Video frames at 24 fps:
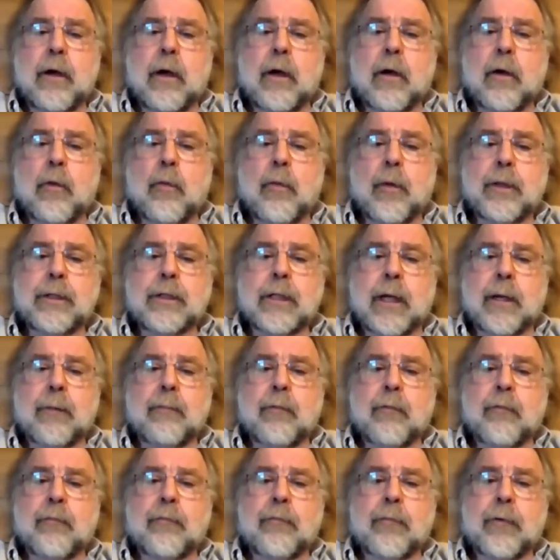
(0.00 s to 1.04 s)
uh, what type
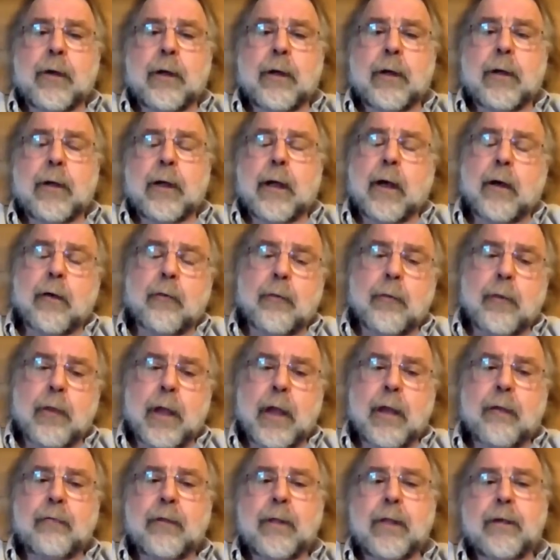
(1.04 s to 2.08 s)
of uh, how
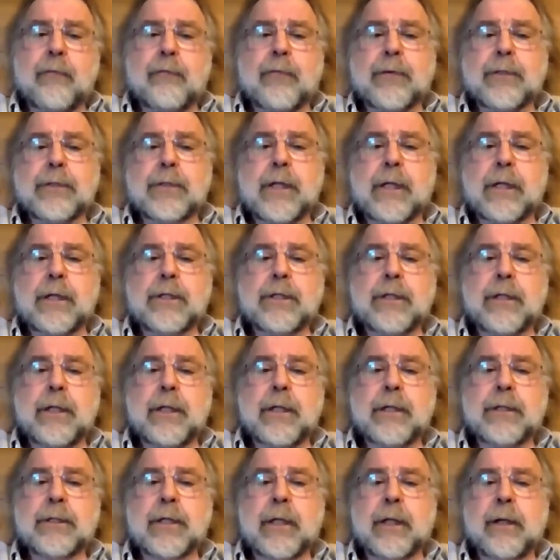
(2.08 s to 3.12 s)
heavy the infestation
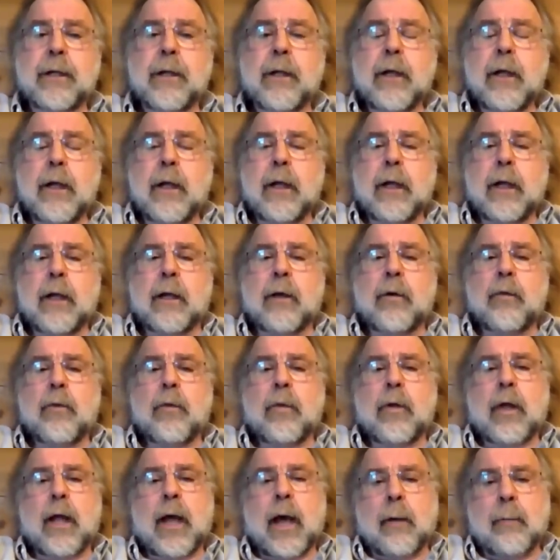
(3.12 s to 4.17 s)
is and and
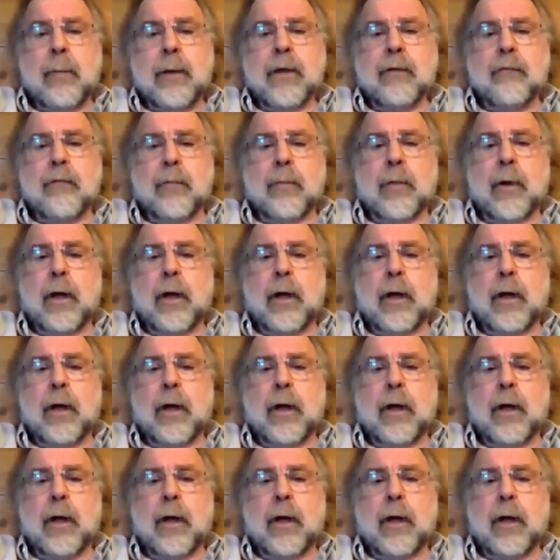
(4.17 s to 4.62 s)
how big of a